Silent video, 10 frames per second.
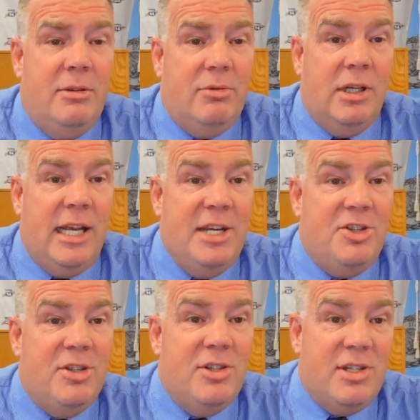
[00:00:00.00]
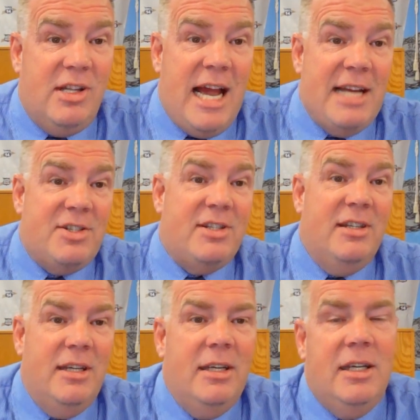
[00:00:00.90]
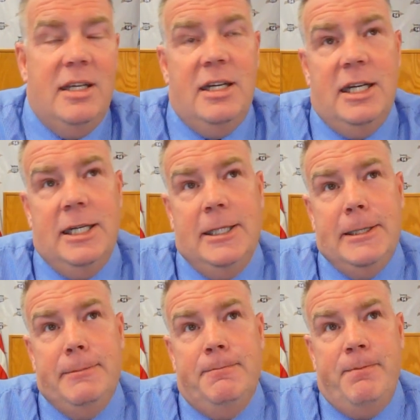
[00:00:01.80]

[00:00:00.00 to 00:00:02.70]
relations class um,